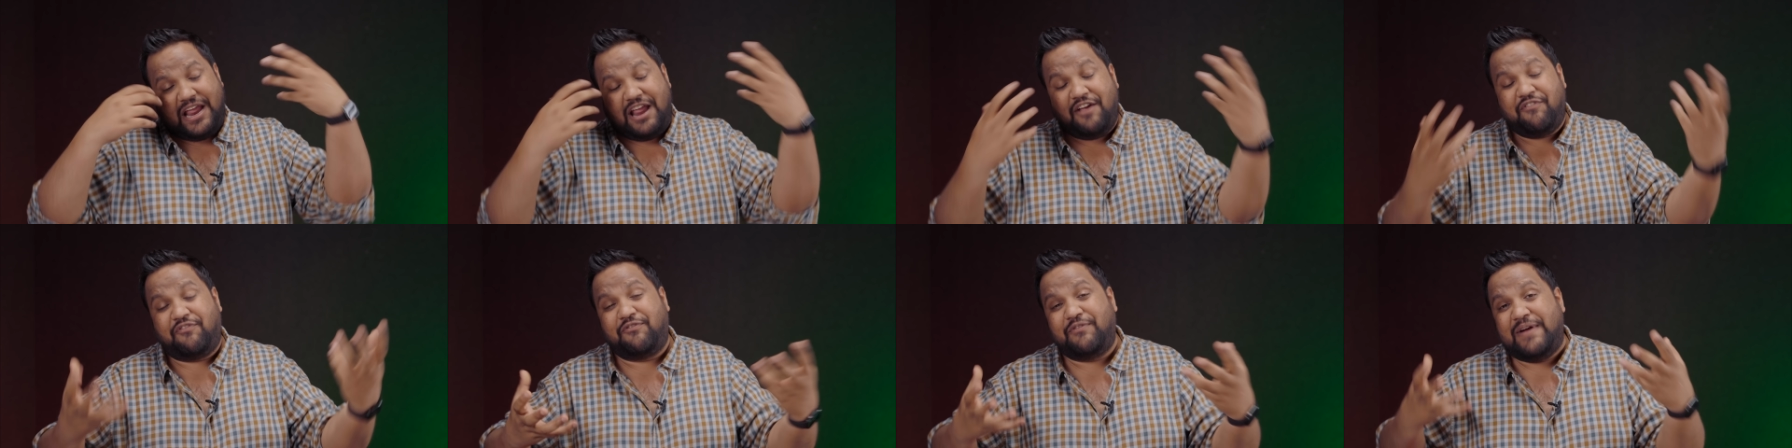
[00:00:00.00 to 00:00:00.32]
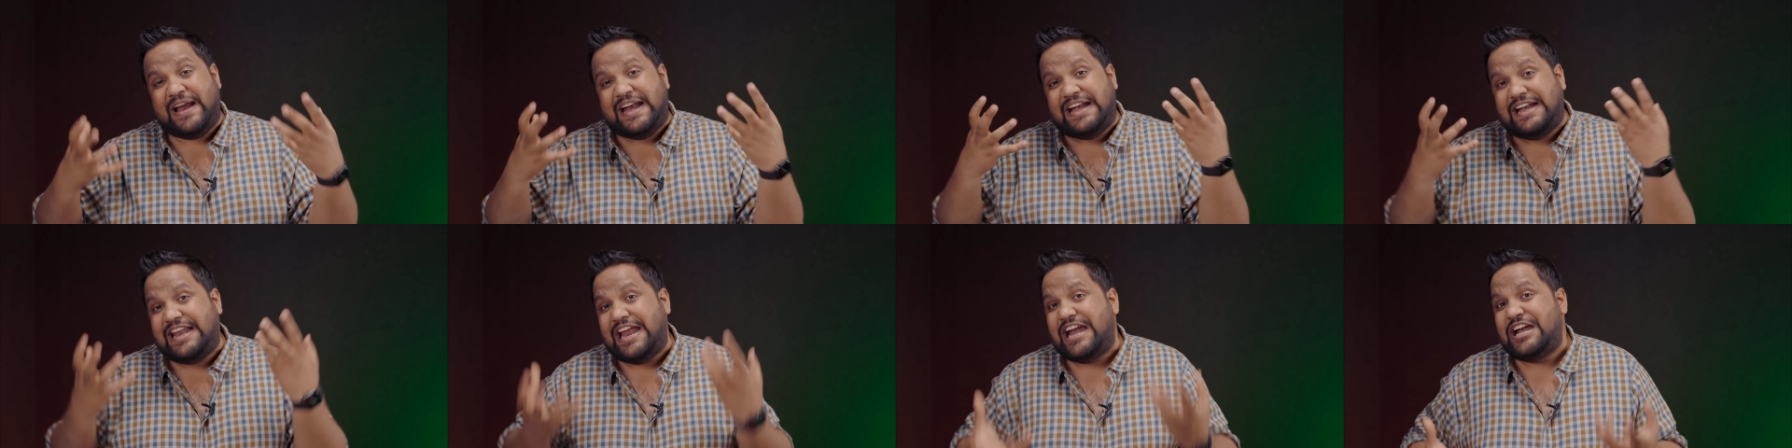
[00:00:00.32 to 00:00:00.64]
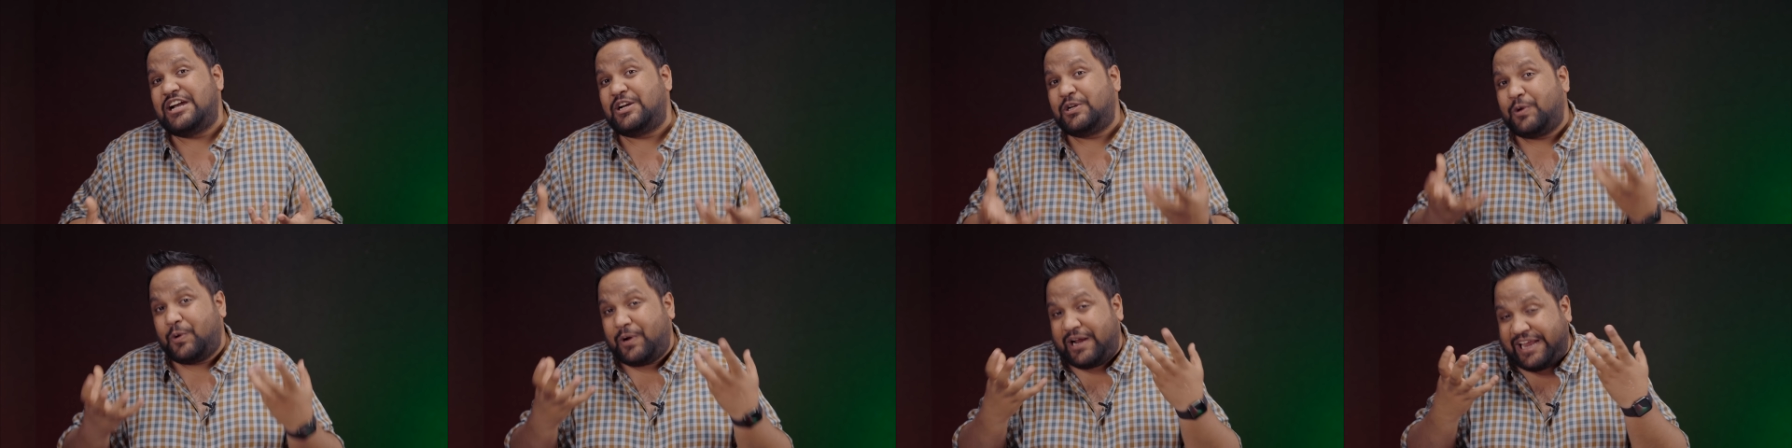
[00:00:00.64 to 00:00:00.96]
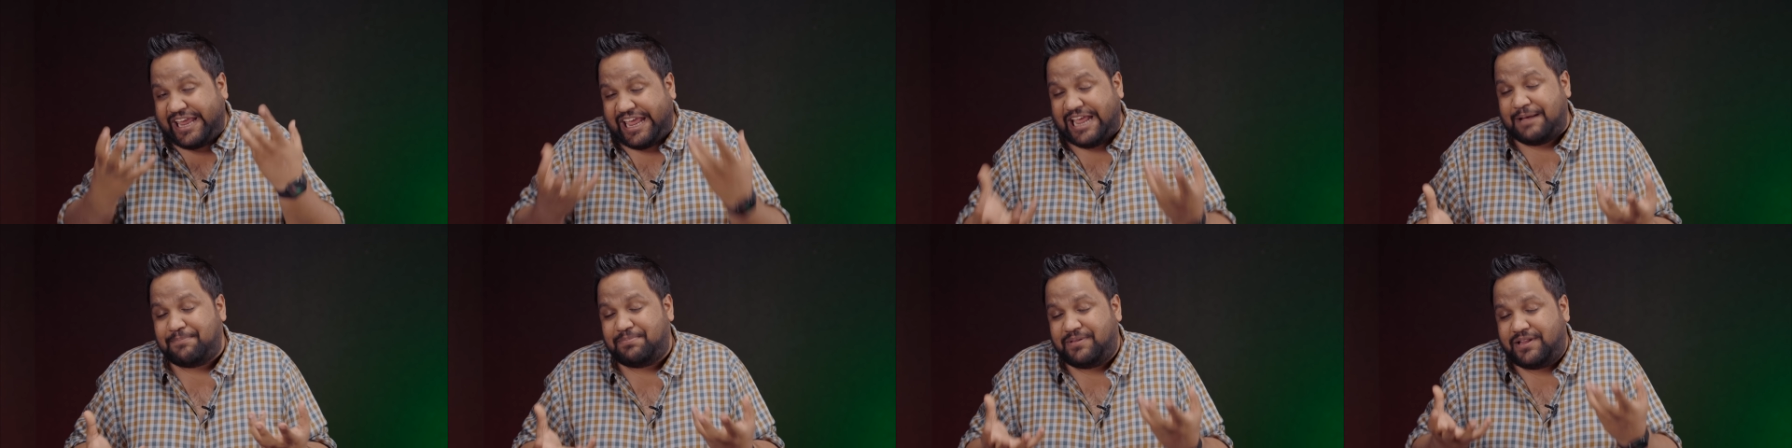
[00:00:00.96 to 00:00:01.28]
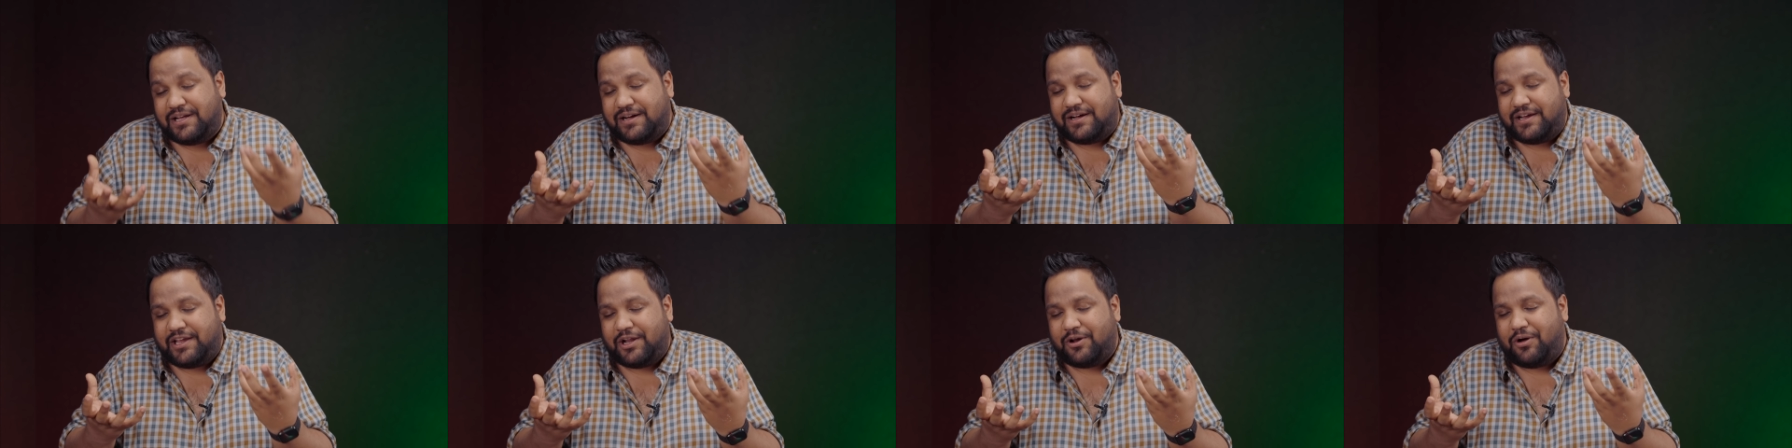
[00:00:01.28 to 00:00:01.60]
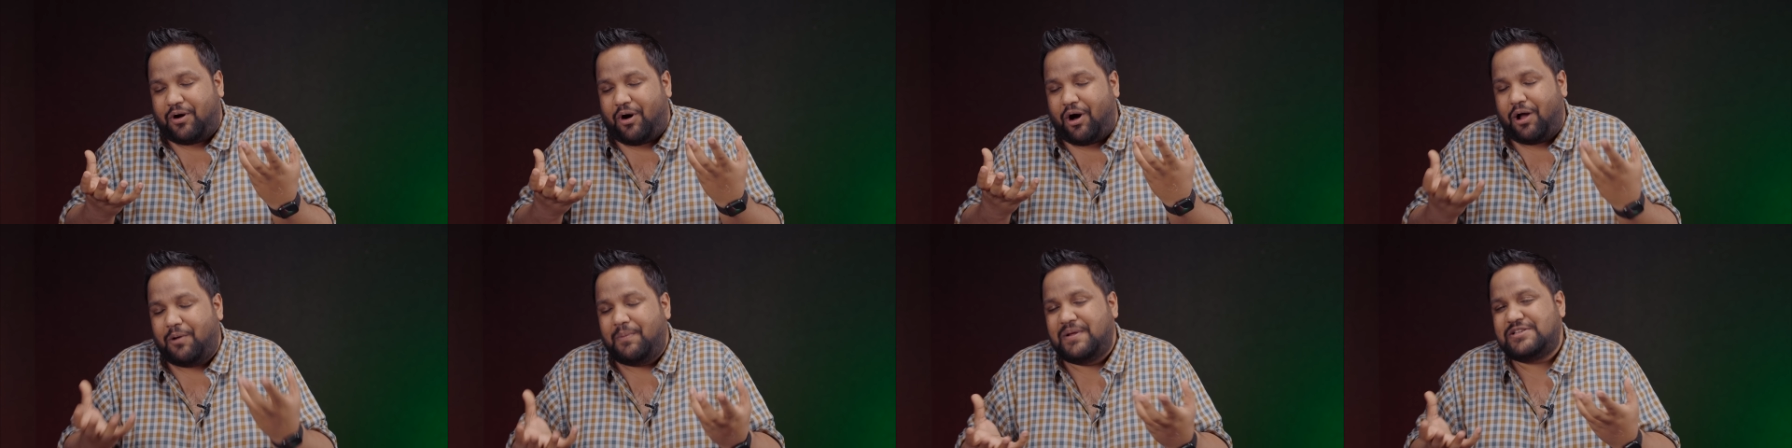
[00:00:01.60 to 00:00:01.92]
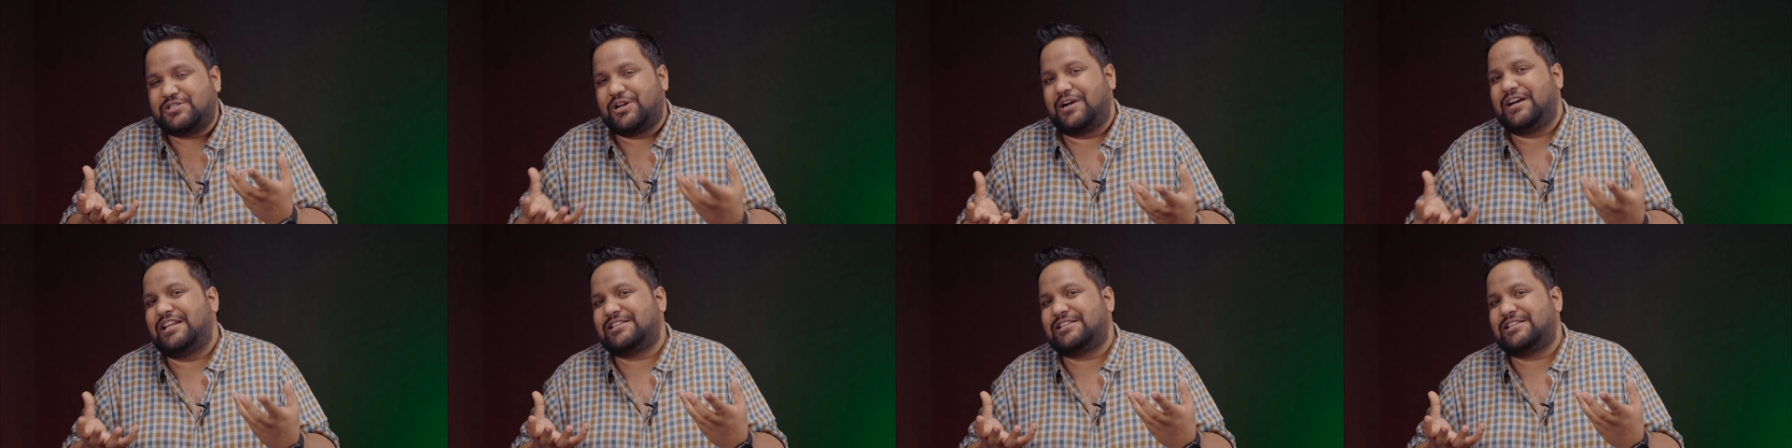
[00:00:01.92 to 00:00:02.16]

if we didn't keep the you know always on